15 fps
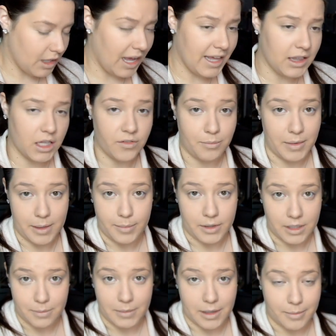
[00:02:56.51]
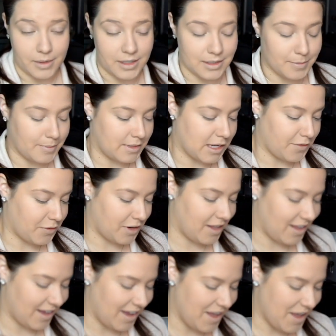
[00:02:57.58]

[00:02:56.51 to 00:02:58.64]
I love Maybelline. Maybelline's definitely